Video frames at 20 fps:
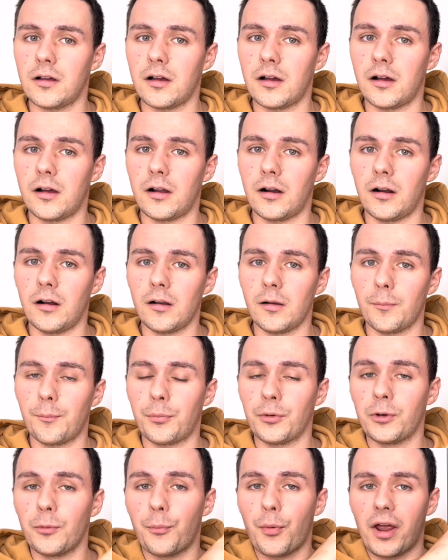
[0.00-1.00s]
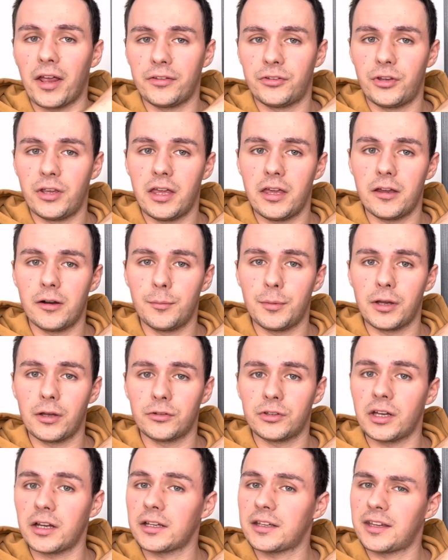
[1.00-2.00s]
I'll put the price here
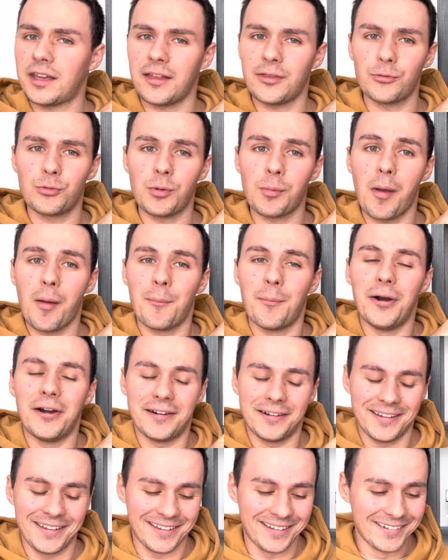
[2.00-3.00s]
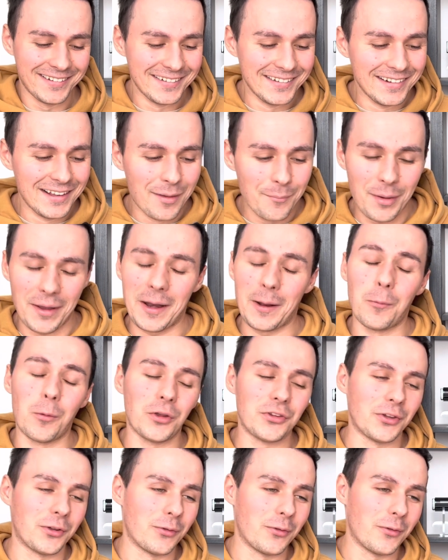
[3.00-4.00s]
because I can't remember. But it
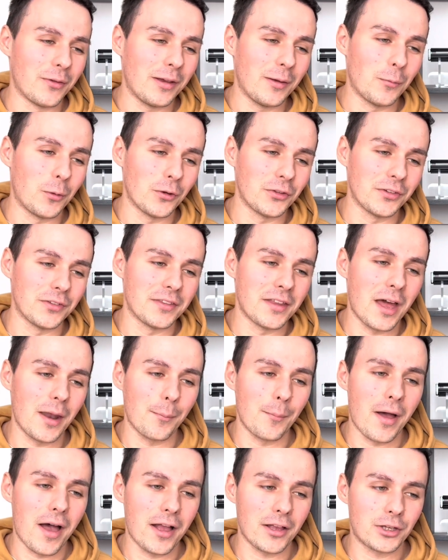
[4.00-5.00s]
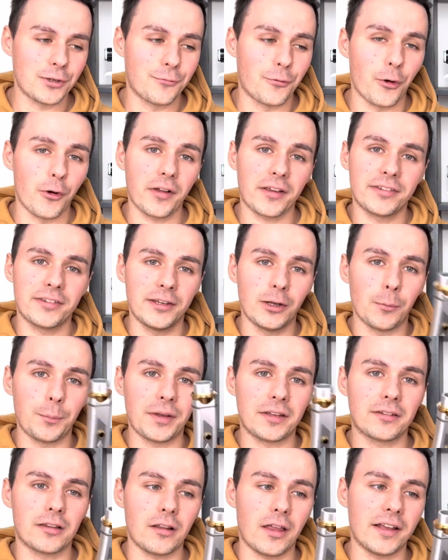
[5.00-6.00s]
wasn't that much for
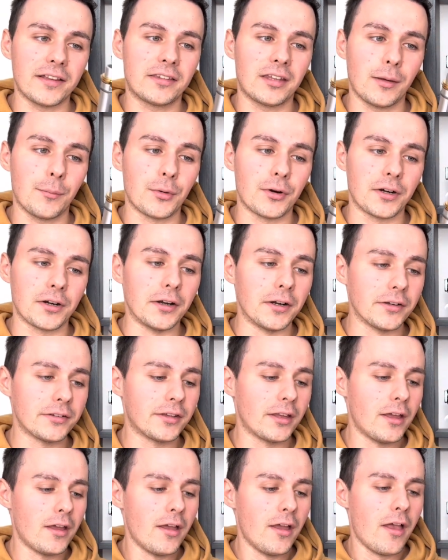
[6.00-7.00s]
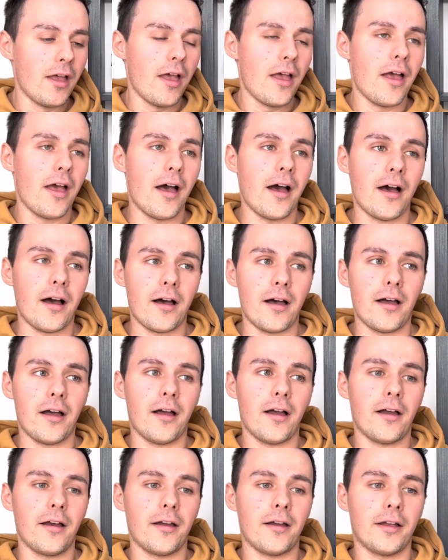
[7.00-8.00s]
Xenopixel lightsabers,
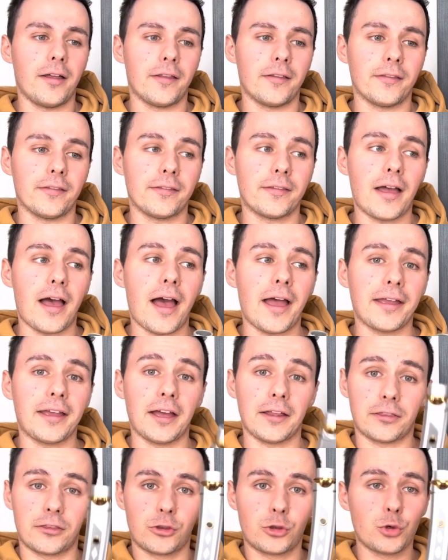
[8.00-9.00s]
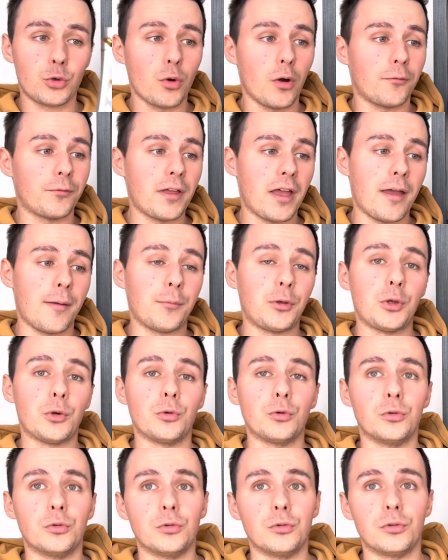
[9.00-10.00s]
and I got two of them.
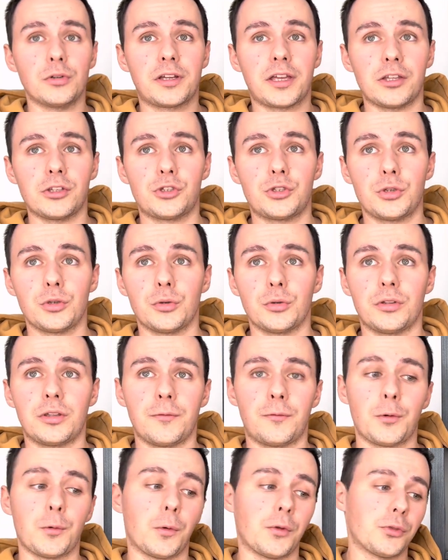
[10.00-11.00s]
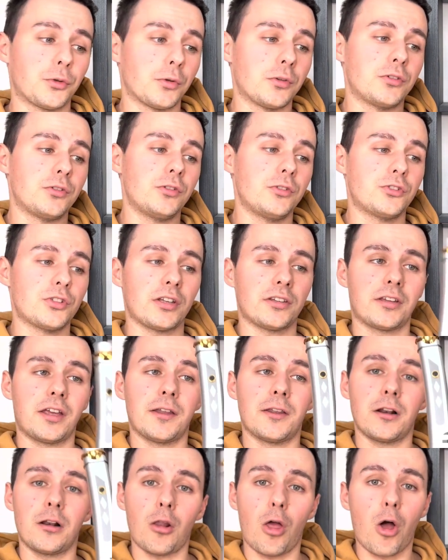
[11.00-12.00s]
You can choose if you want to just
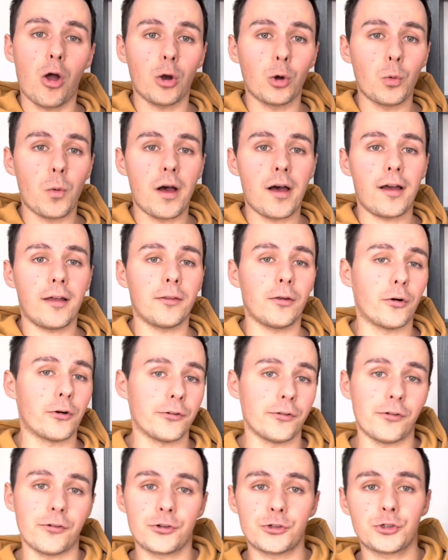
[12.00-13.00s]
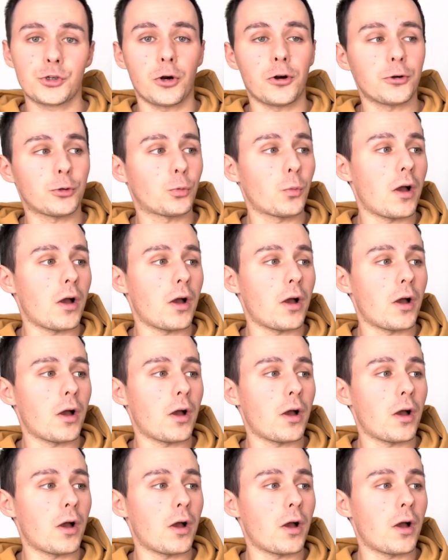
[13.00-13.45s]
get the long one or the short